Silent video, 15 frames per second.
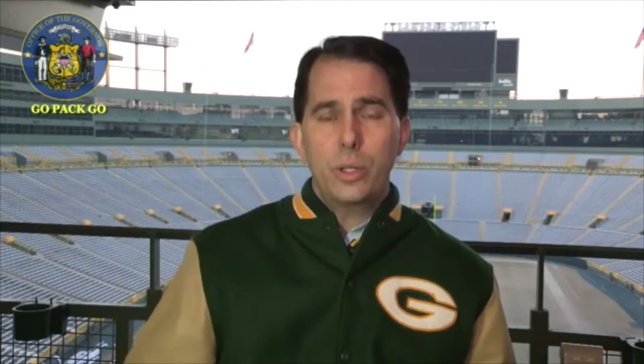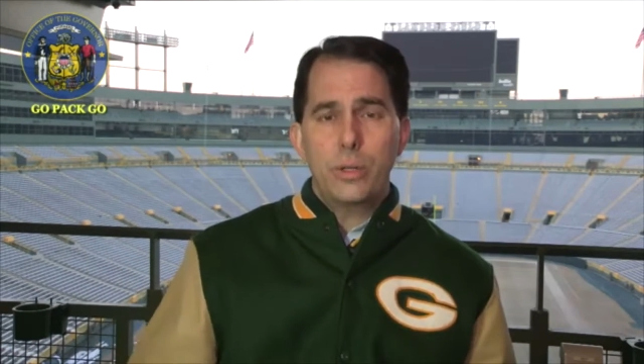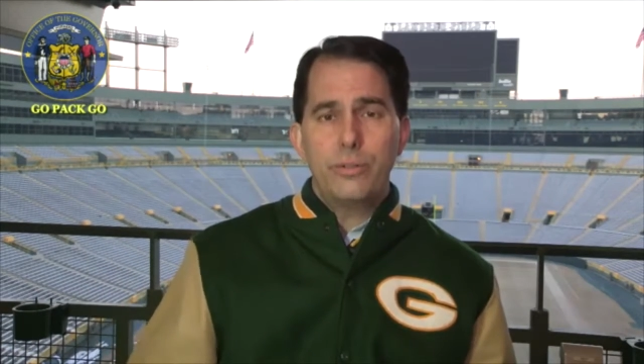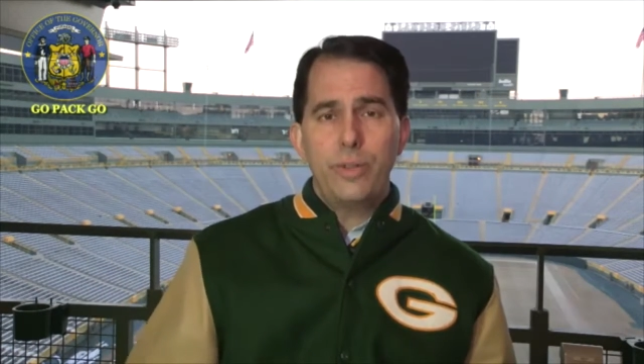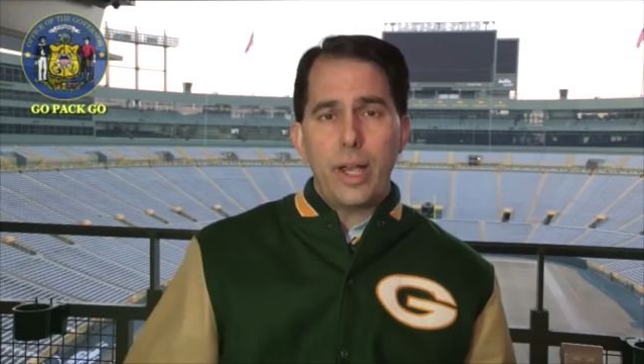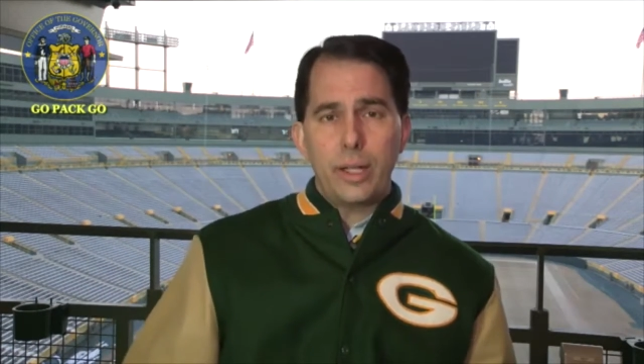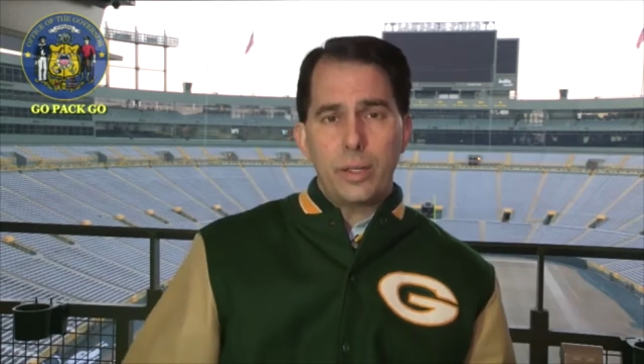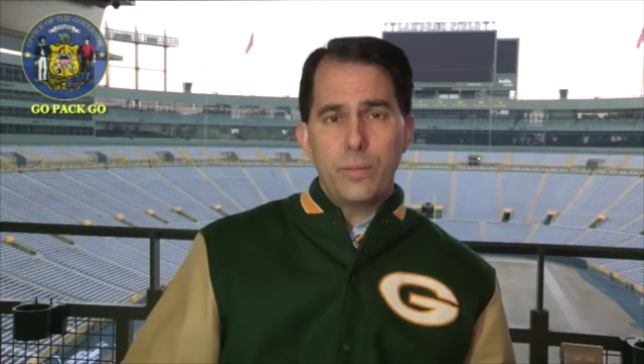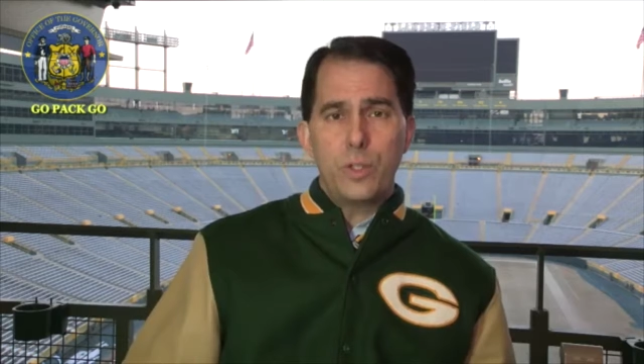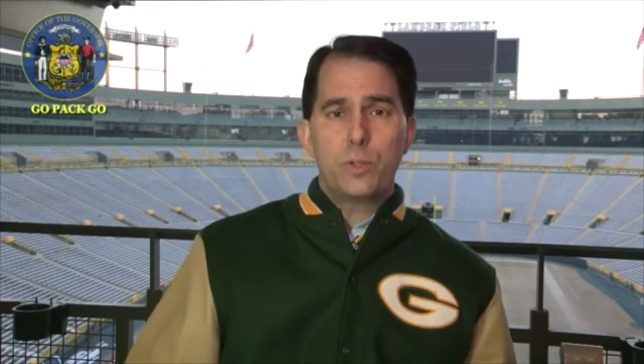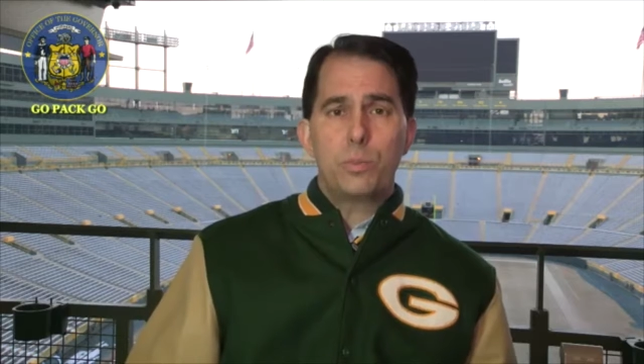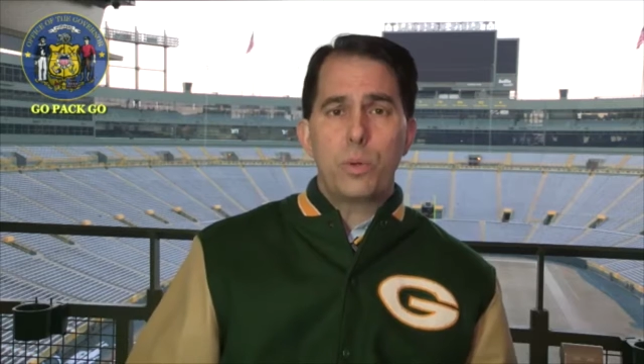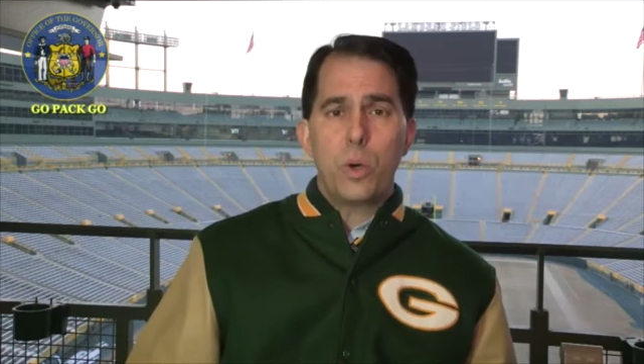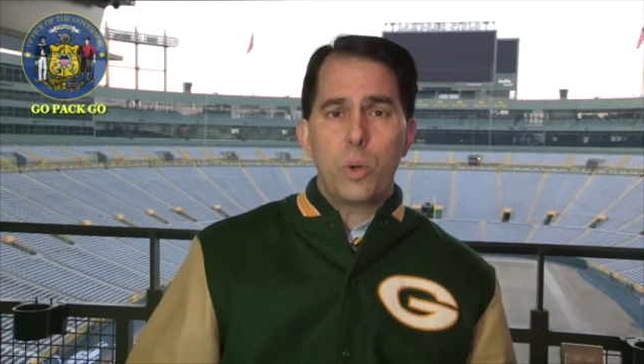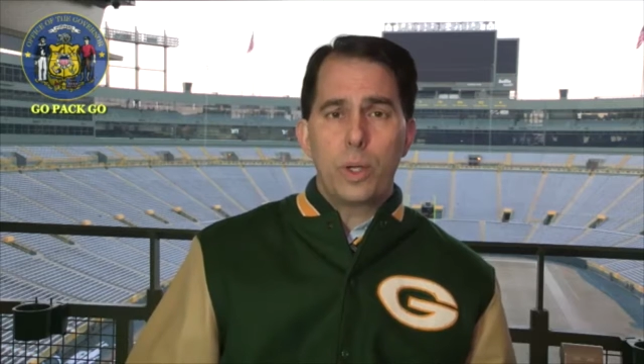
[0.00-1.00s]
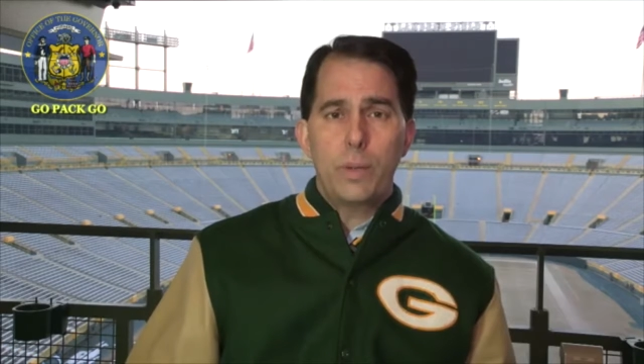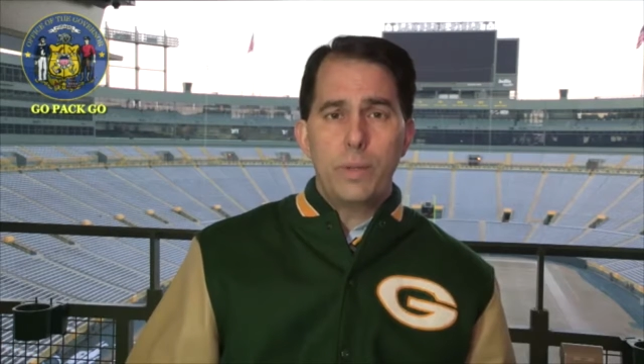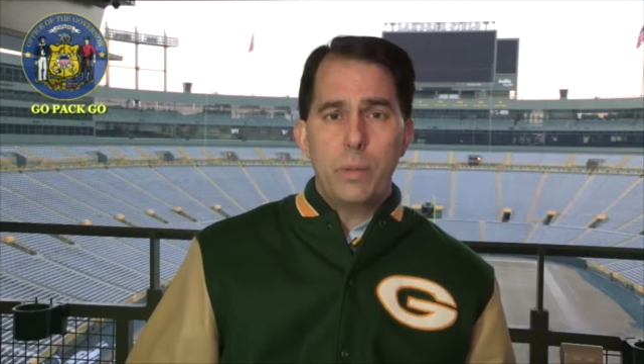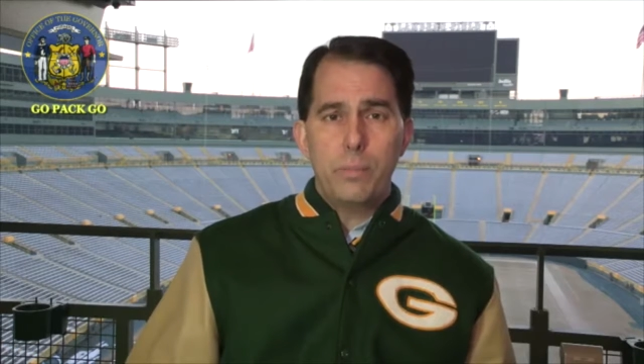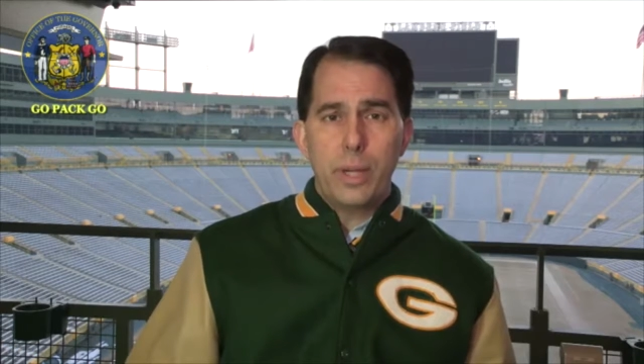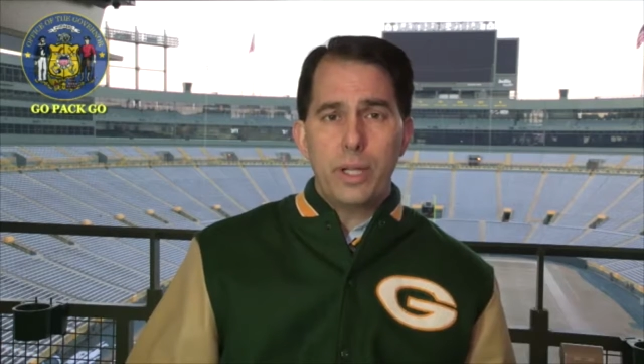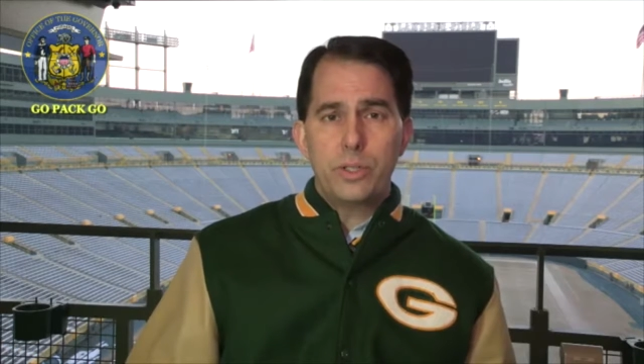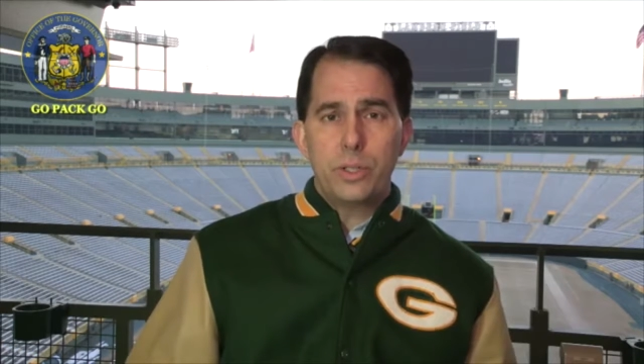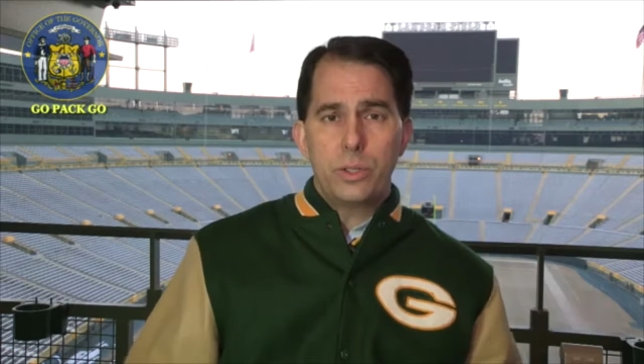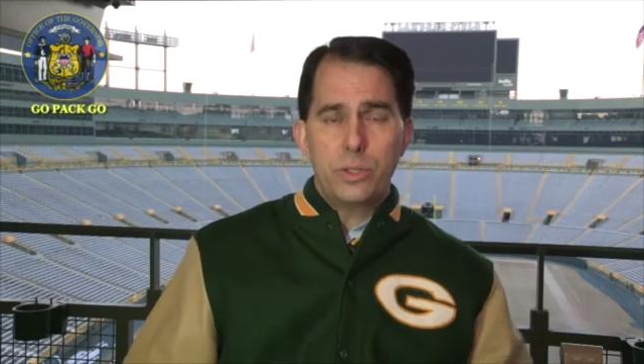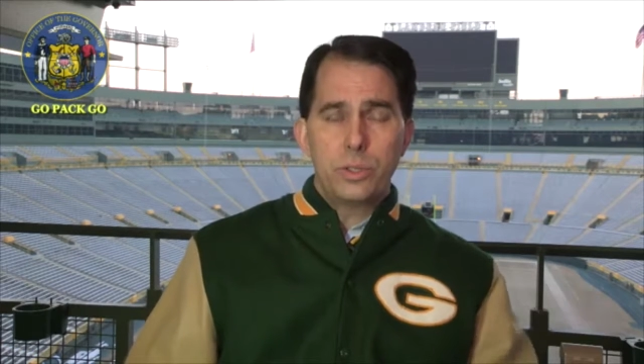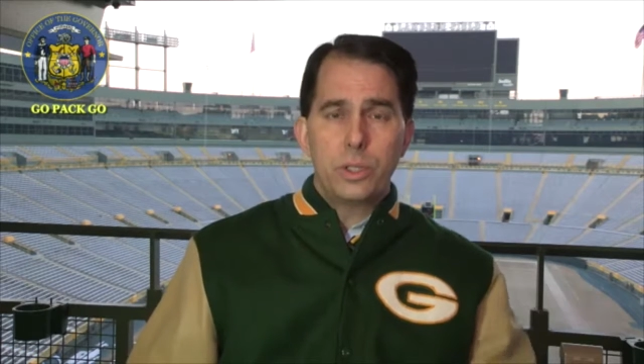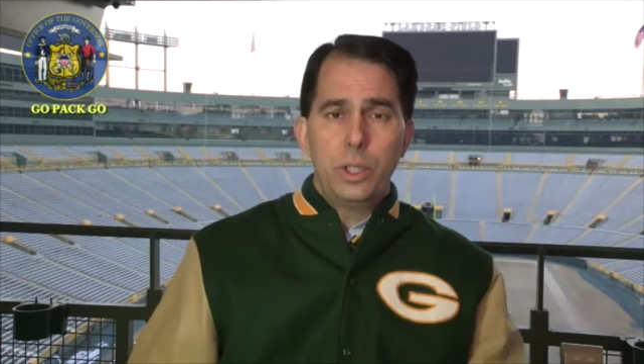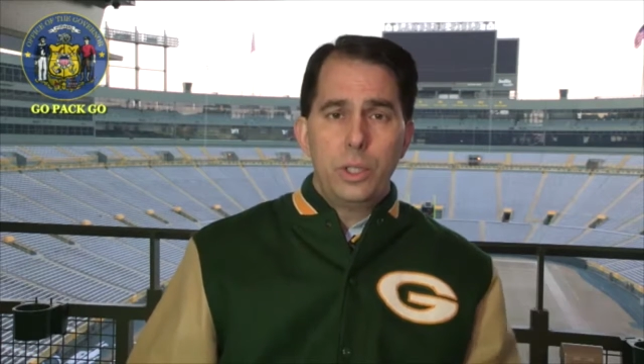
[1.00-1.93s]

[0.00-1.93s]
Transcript: effectiveness program that measures